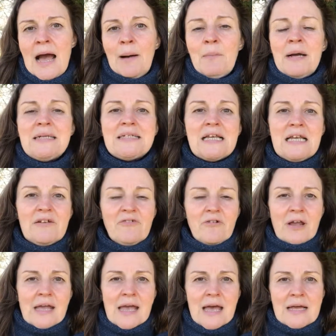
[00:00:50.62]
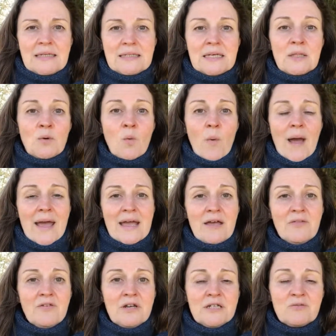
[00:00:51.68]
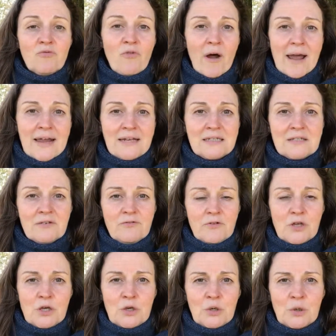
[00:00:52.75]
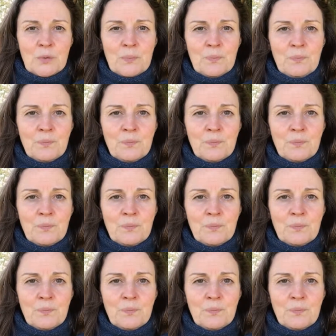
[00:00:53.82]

Am I delivering it in the way that is right for you?